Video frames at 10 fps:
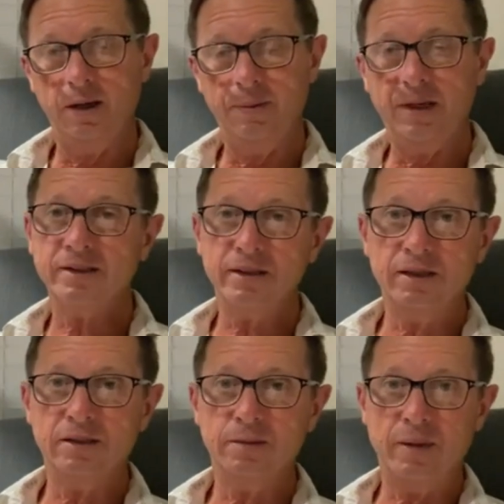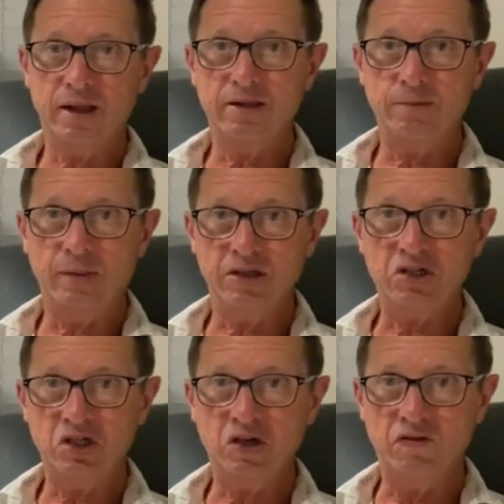Because it is a
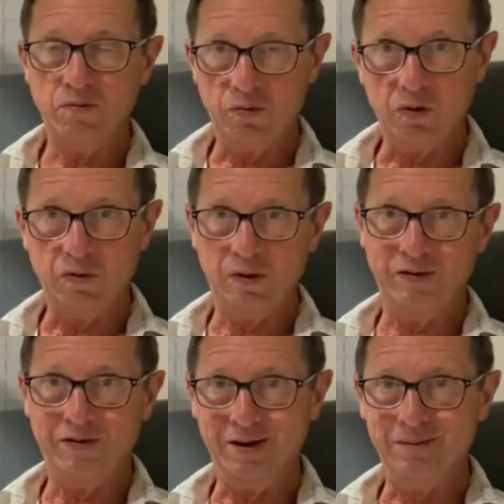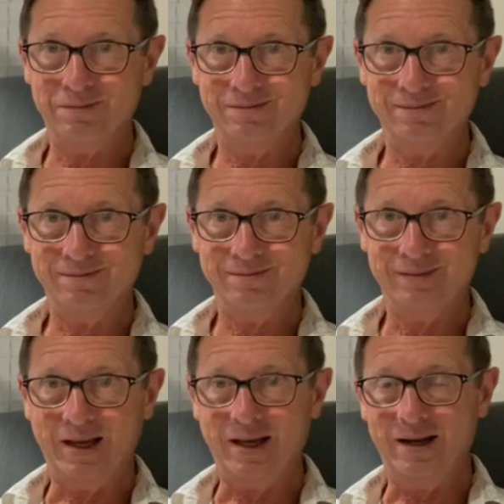message of improved living,
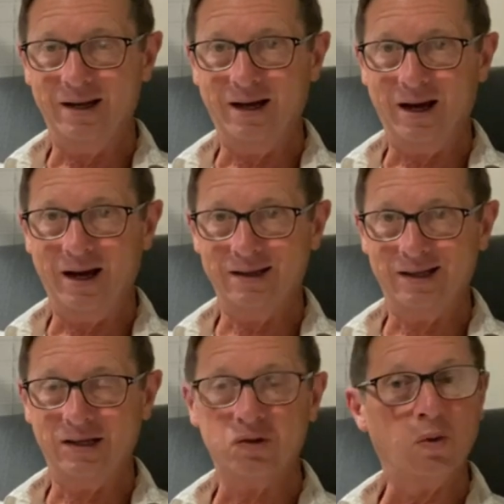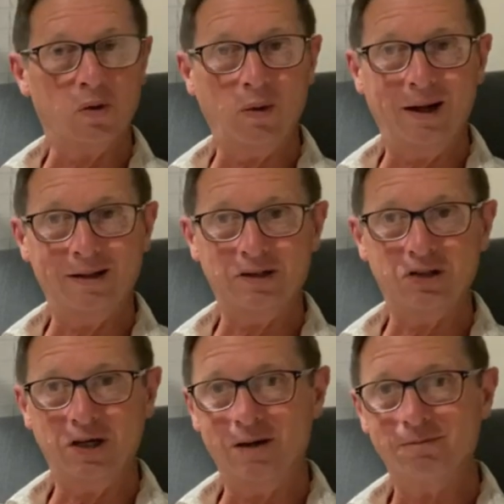and uh, I think it's worthwhile to
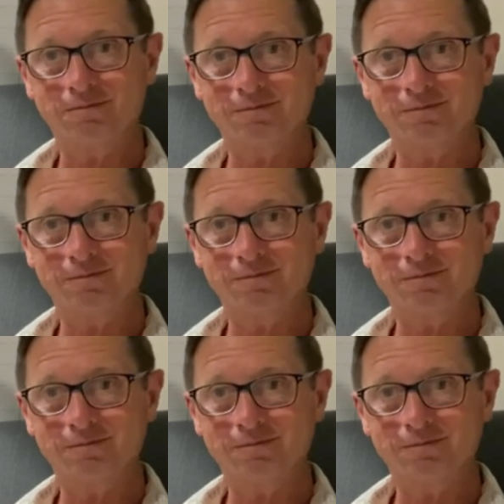share.